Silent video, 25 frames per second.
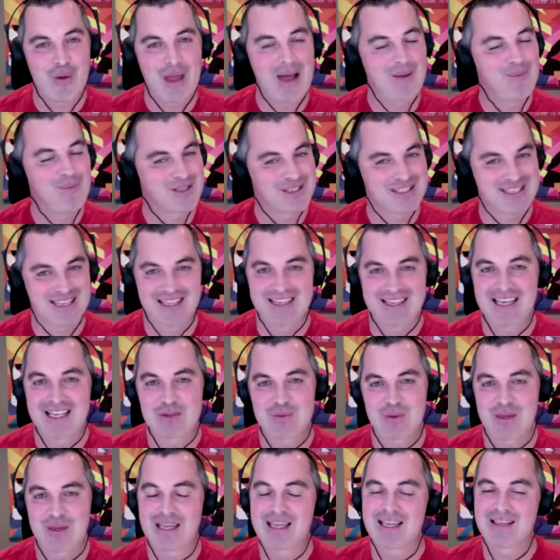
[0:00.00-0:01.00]
and we'll see you next
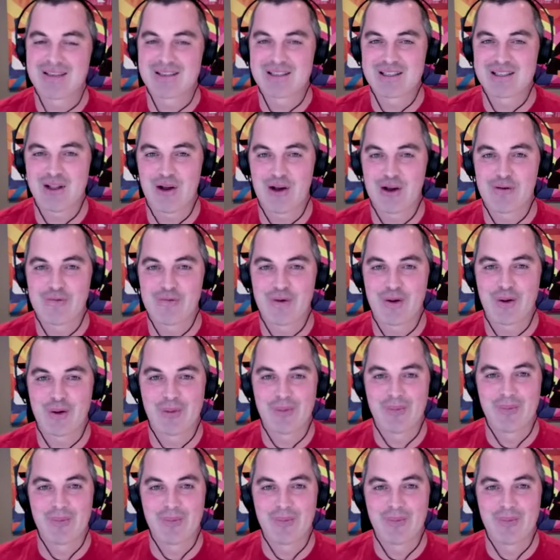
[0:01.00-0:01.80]
week. Slán go fóill.